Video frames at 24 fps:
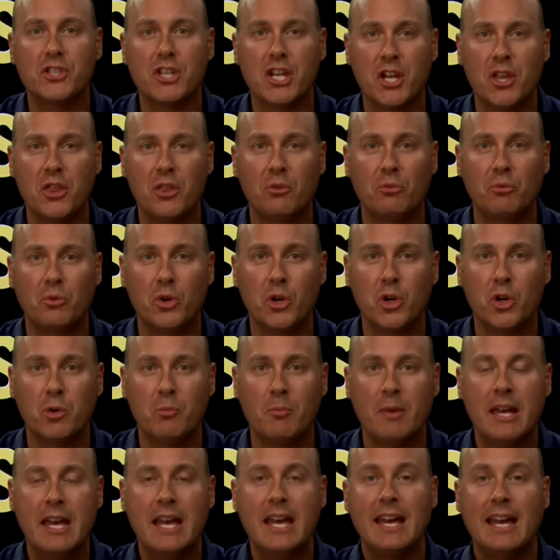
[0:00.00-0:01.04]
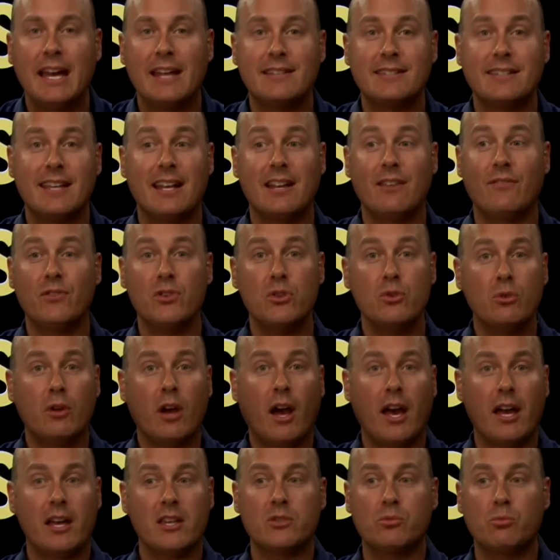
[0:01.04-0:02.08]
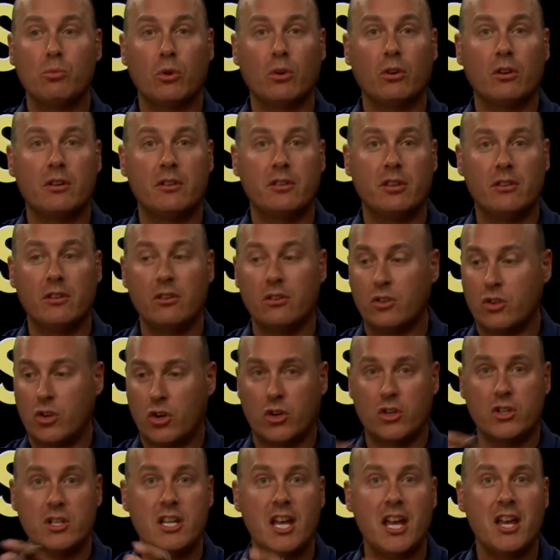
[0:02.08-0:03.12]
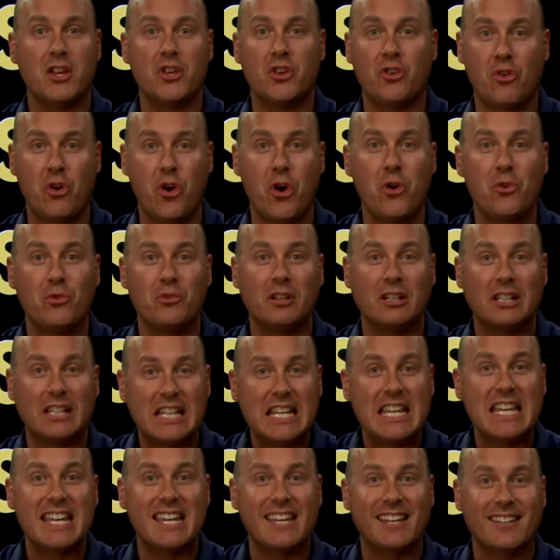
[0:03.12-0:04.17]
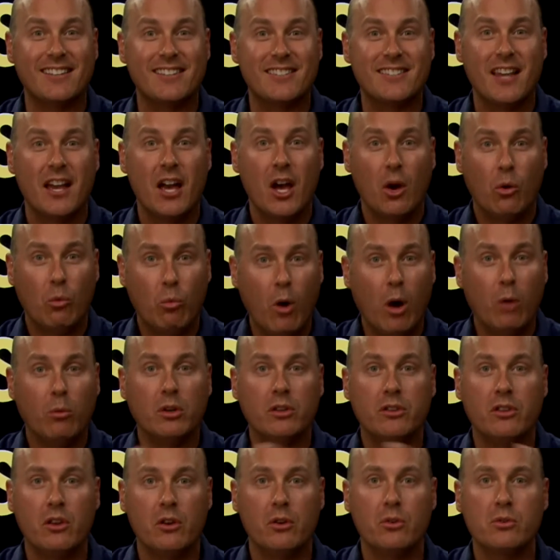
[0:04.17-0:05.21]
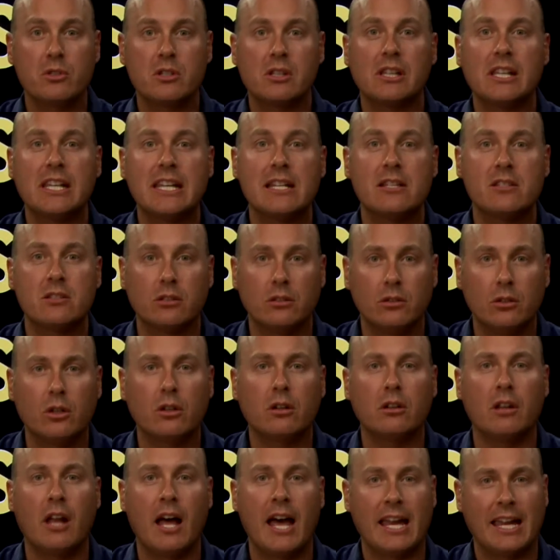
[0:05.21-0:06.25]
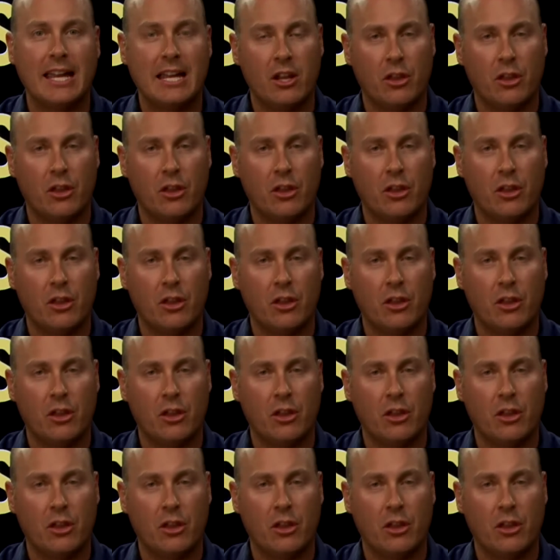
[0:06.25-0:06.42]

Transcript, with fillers: in the room, and said, if you guys were to create your own leads, what would those leads look like?